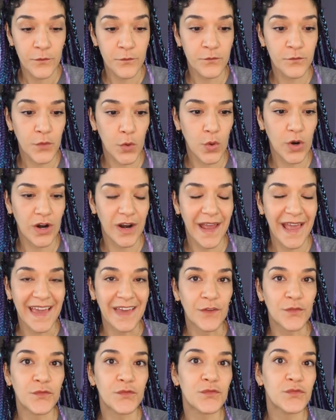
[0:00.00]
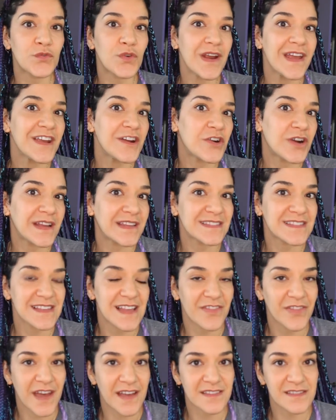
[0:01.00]
for a fragrance
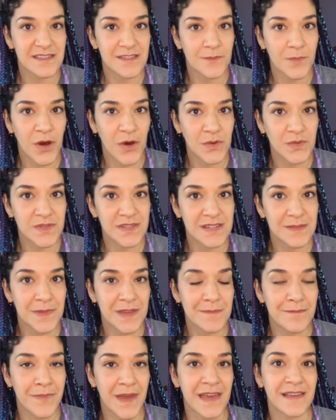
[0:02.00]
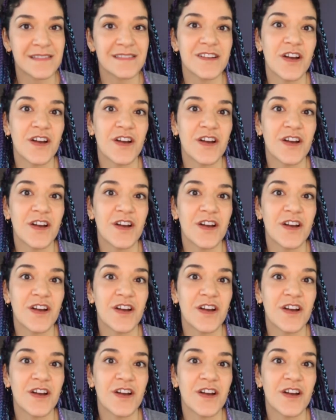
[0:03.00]
that's supposed to be based